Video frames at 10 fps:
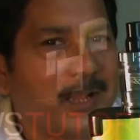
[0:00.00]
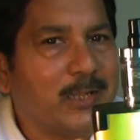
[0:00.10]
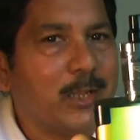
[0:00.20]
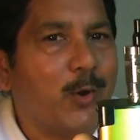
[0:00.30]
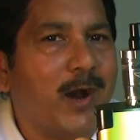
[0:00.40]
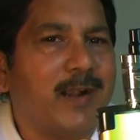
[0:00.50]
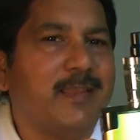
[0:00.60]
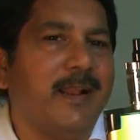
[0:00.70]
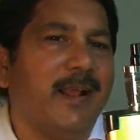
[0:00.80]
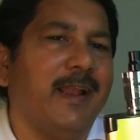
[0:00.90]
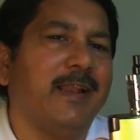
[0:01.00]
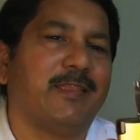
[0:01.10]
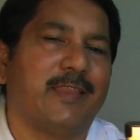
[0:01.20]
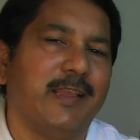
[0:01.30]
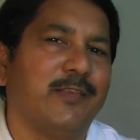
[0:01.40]
Now are there any
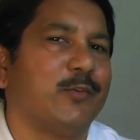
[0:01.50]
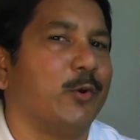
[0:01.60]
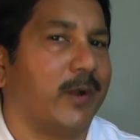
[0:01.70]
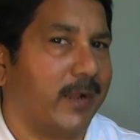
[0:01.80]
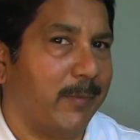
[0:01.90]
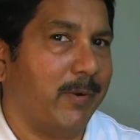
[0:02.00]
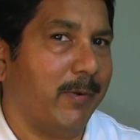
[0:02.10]
things to crave